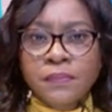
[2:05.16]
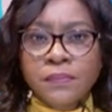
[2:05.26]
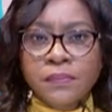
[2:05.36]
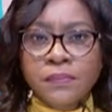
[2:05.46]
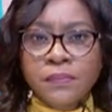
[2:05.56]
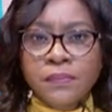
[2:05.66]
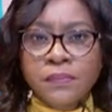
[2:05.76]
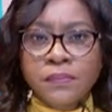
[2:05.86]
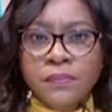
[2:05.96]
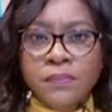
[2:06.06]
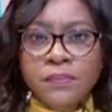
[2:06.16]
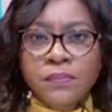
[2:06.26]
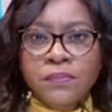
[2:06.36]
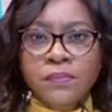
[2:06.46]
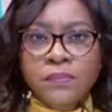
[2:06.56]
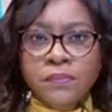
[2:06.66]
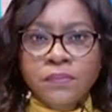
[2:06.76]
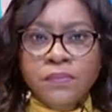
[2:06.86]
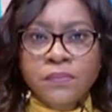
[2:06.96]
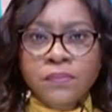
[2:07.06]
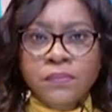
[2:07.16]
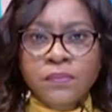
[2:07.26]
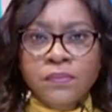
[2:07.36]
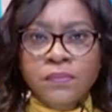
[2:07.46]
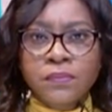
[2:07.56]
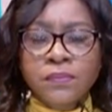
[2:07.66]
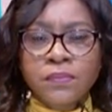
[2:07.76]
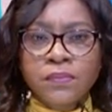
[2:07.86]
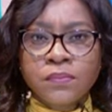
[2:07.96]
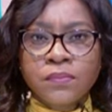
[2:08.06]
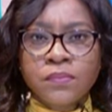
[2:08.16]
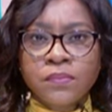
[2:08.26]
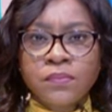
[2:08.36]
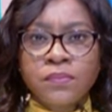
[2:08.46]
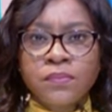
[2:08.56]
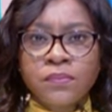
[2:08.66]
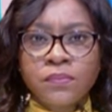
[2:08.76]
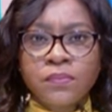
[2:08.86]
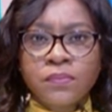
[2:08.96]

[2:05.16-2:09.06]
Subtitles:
(not speaking)